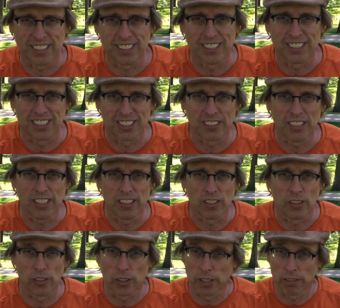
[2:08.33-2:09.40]
in the street,
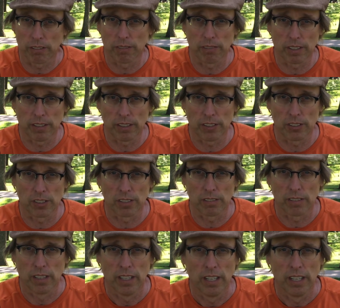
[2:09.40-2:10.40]
although they were very sort of,